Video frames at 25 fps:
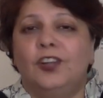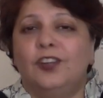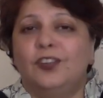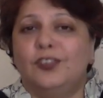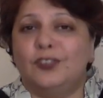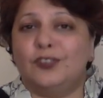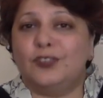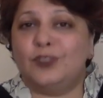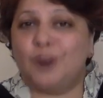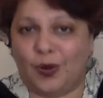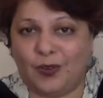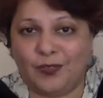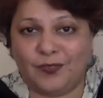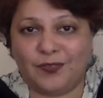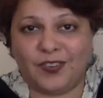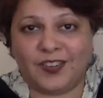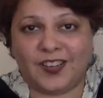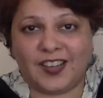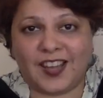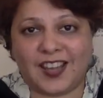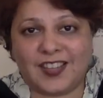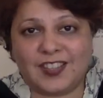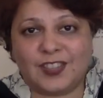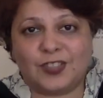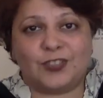So don't
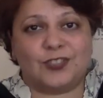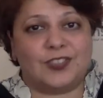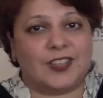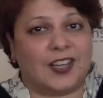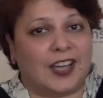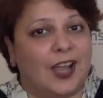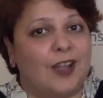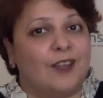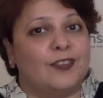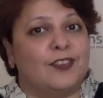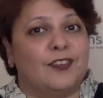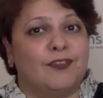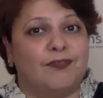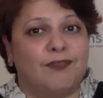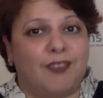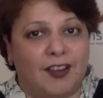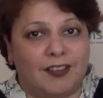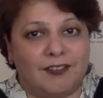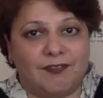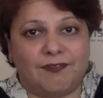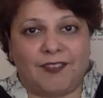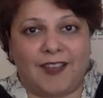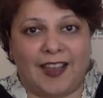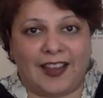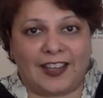forget to check out the
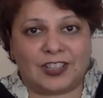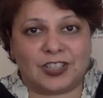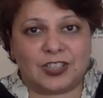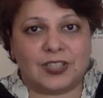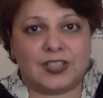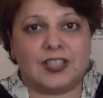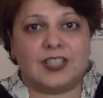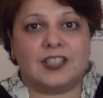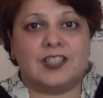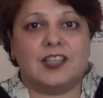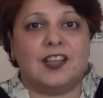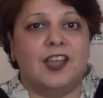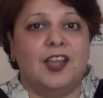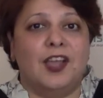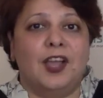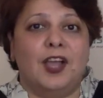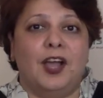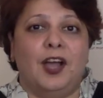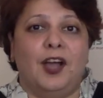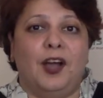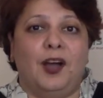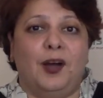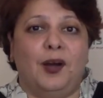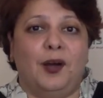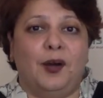fund fact sheet
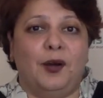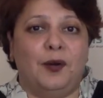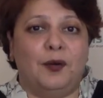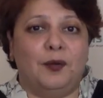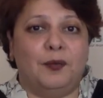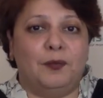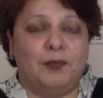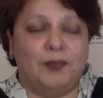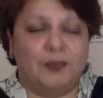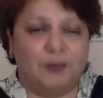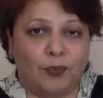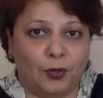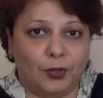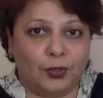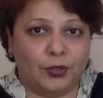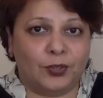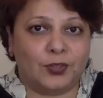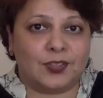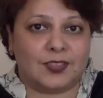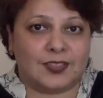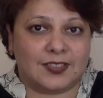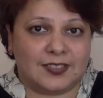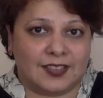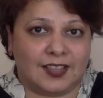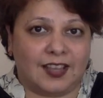before
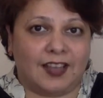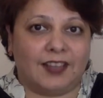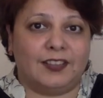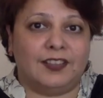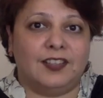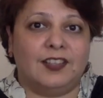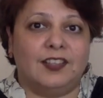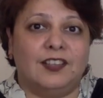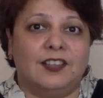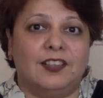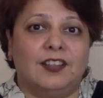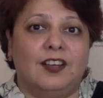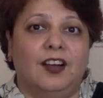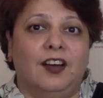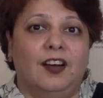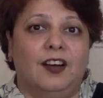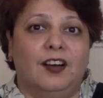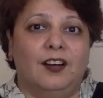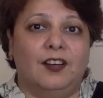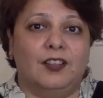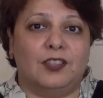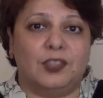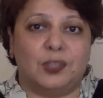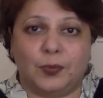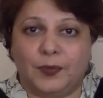you decide
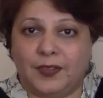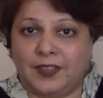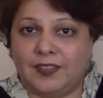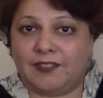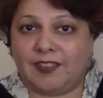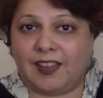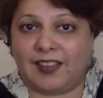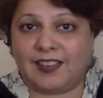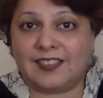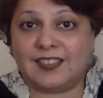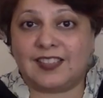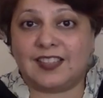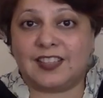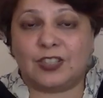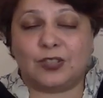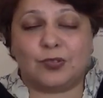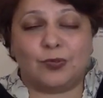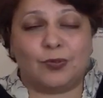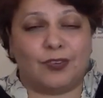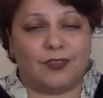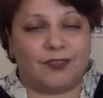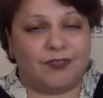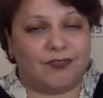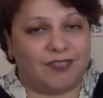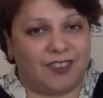to invest
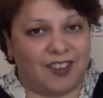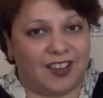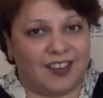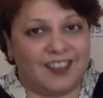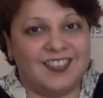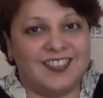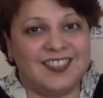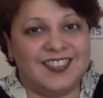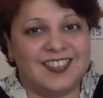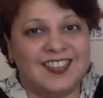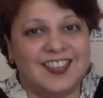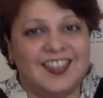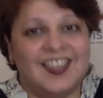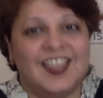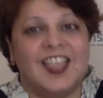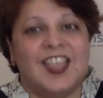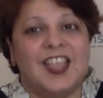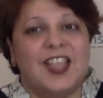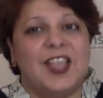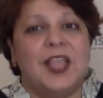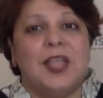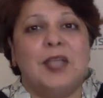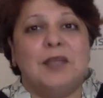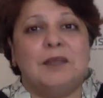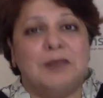into a fund.
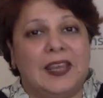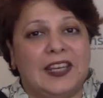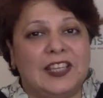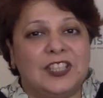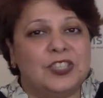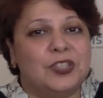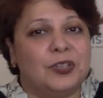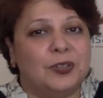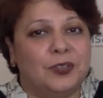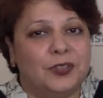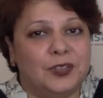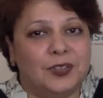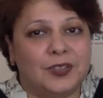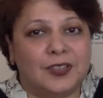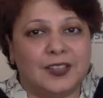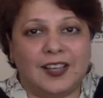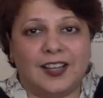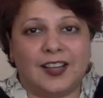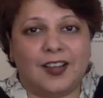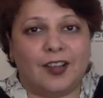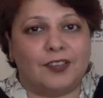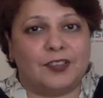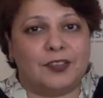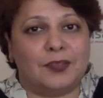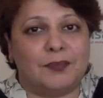Make sure you
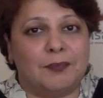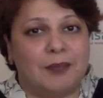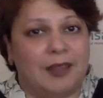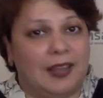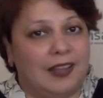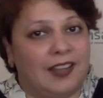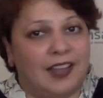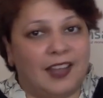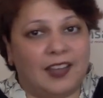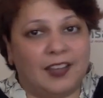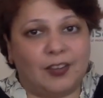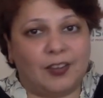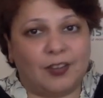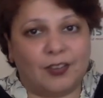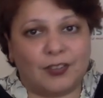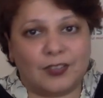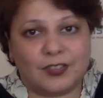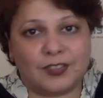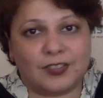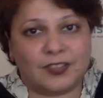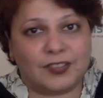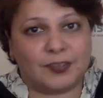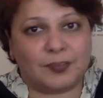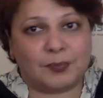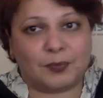click on the bell icon
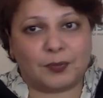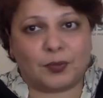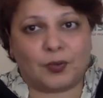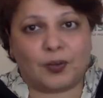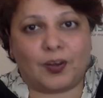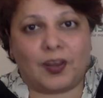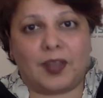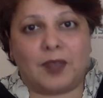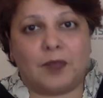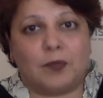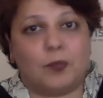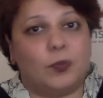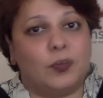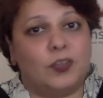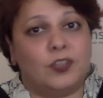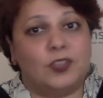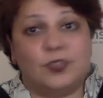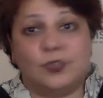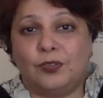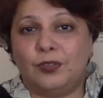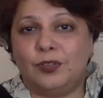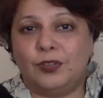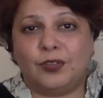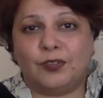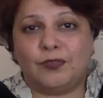to subscribe. We
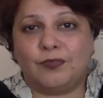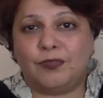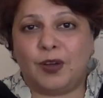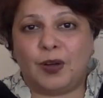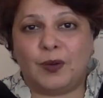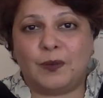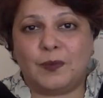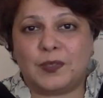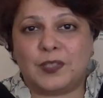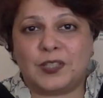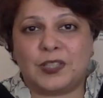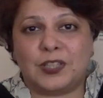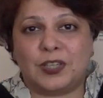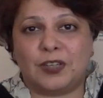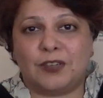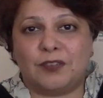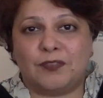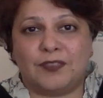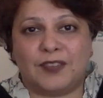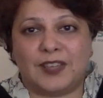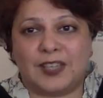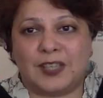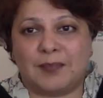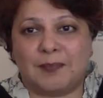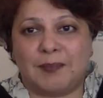do look forward to your
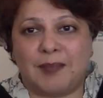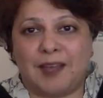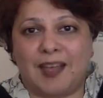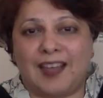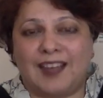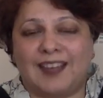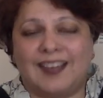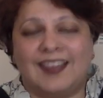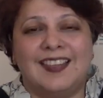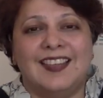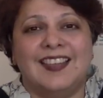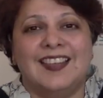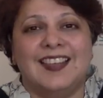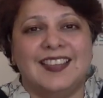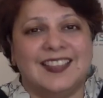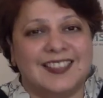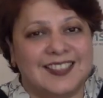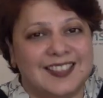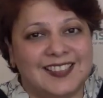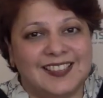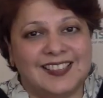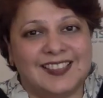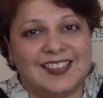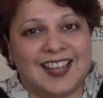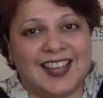feedback.
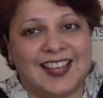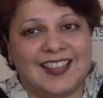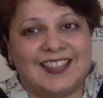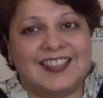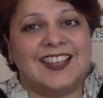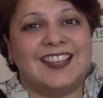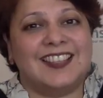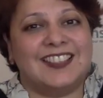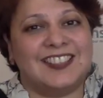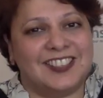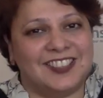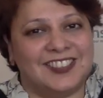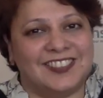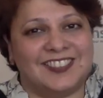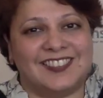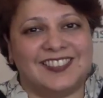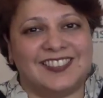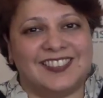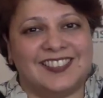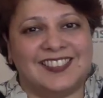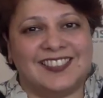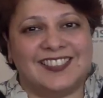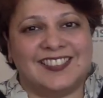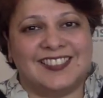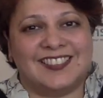Till then,
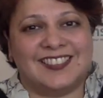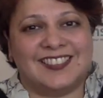cheers.